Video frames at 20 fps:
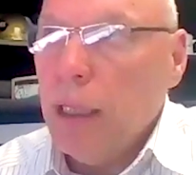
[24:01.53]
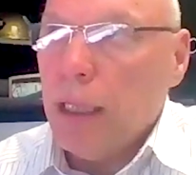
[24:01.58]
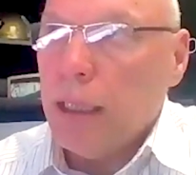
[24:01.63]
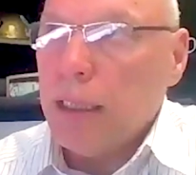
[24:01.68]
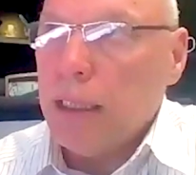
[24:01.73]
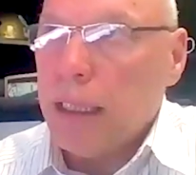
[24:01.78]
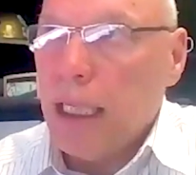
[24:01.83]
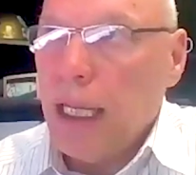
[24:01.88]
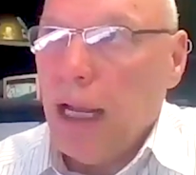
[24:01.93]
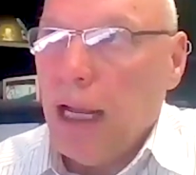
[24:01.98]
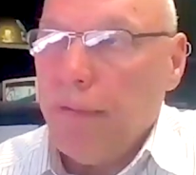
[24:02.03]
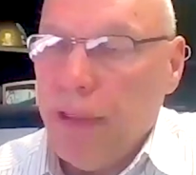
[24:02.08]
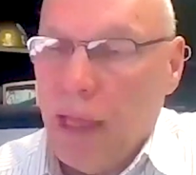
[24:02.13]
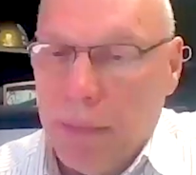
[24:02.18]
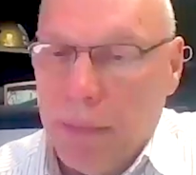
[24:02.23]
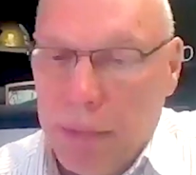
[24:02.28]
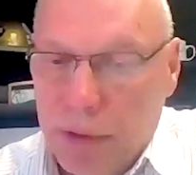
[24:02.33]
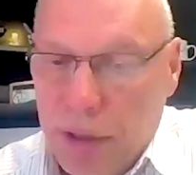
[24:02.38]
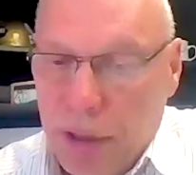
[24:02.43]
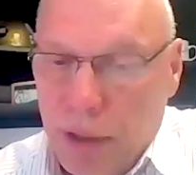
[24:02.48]
and then have
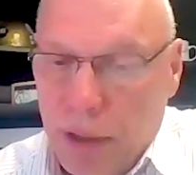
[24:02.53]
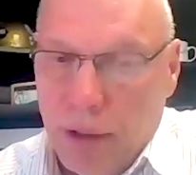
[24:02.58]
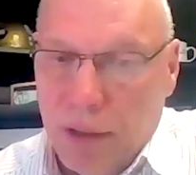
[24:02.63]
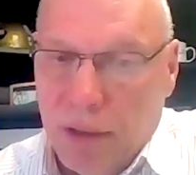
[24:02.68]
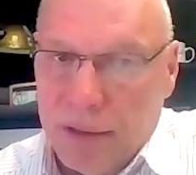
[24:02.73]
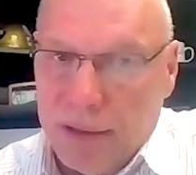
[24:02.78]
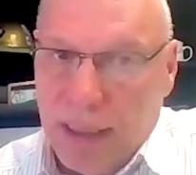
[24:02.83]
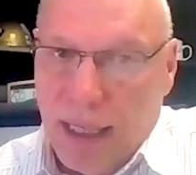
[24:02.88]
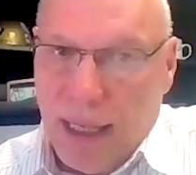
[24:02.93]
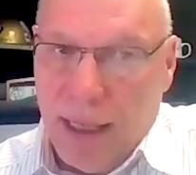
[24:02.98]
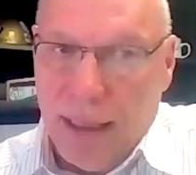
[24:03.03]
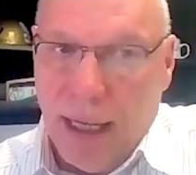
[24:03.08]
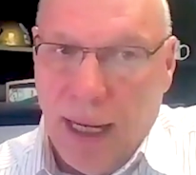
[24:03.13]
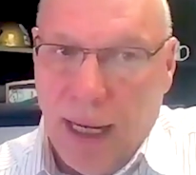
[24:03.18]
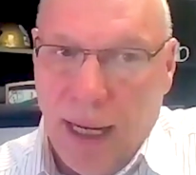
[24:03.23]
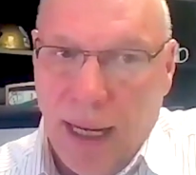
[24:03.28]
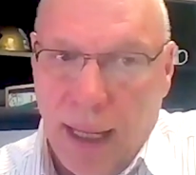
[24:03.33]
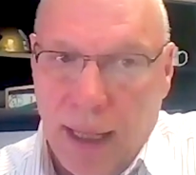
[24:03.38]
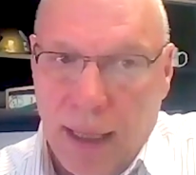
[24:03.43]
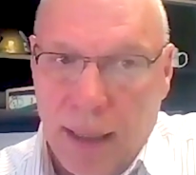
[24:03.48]
that materials on
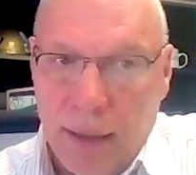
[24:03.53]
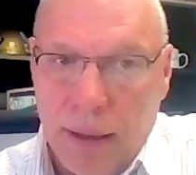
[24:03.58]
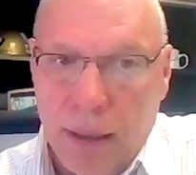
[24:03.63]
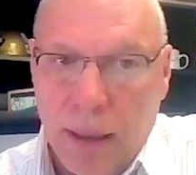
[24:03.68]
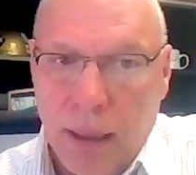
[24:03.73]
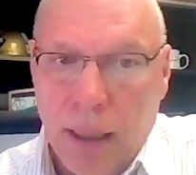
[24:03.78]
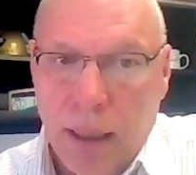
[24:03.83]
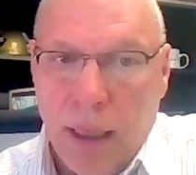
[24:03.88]
hand.